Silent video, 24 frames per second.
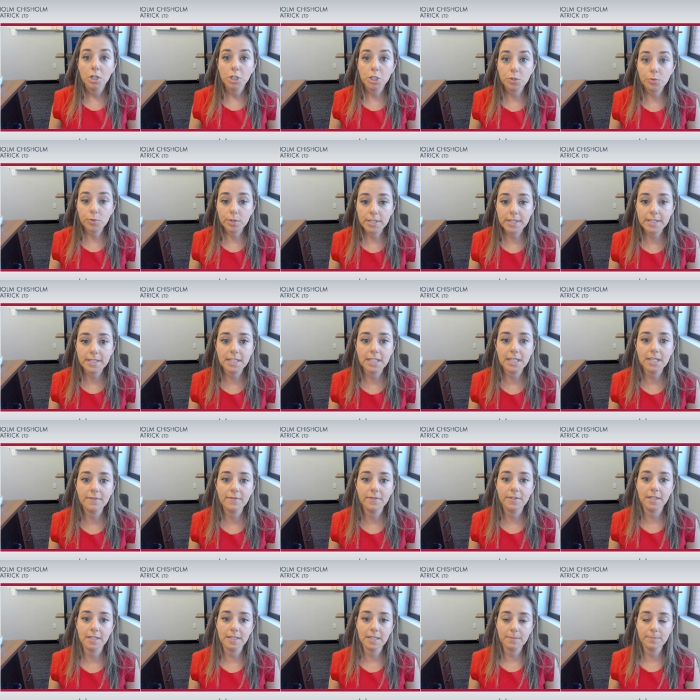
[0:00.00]
to receive
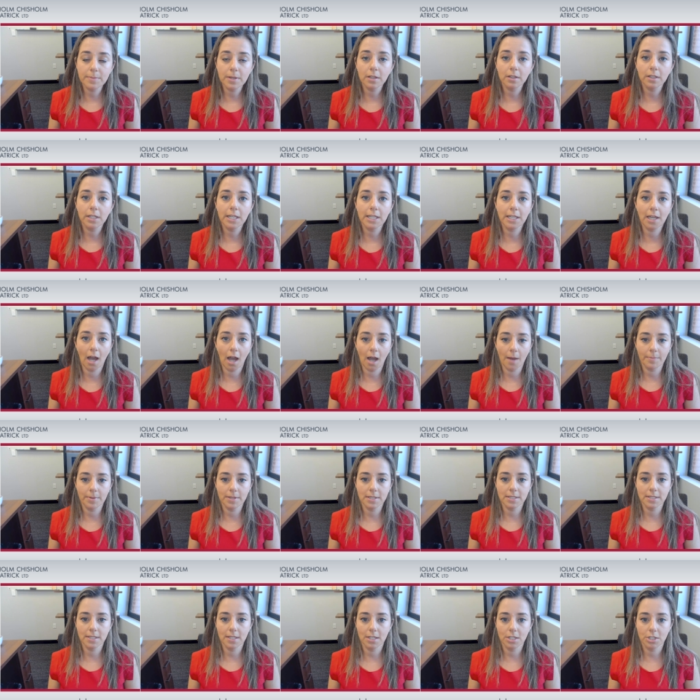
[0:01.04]
disability
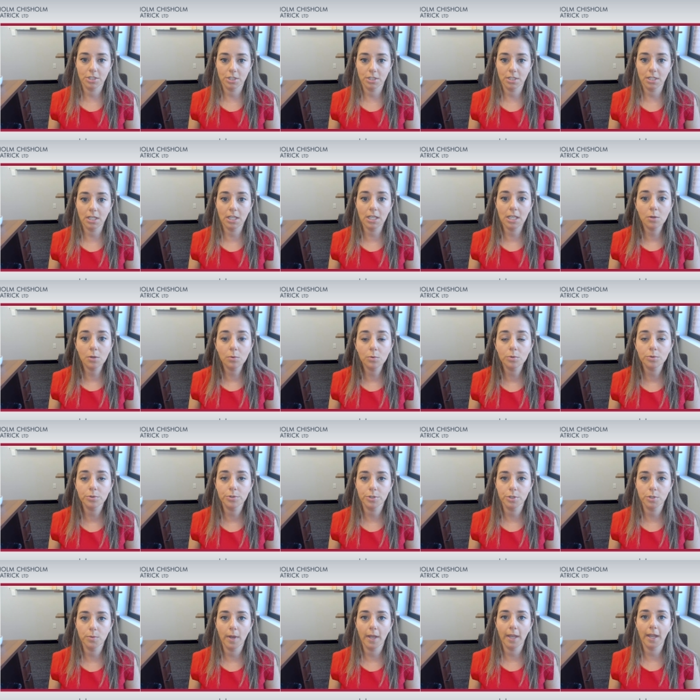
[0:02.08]
compensation equal
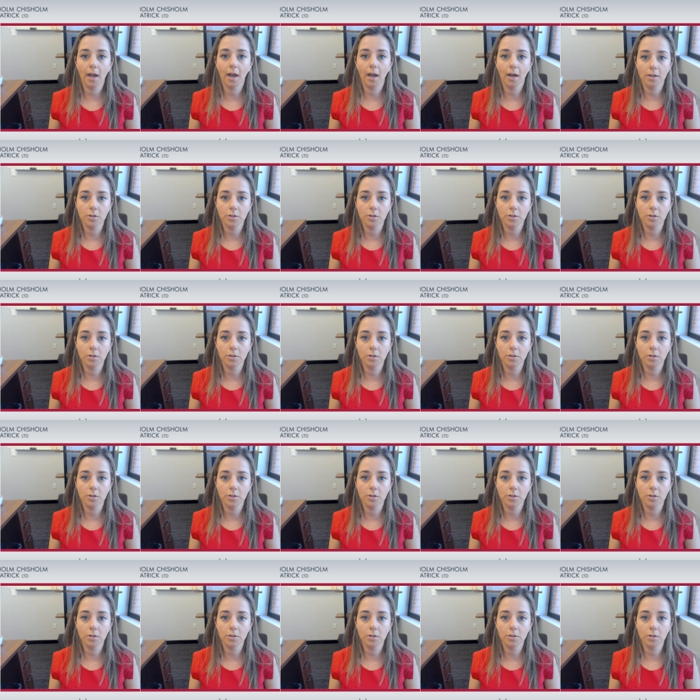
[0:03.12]
to a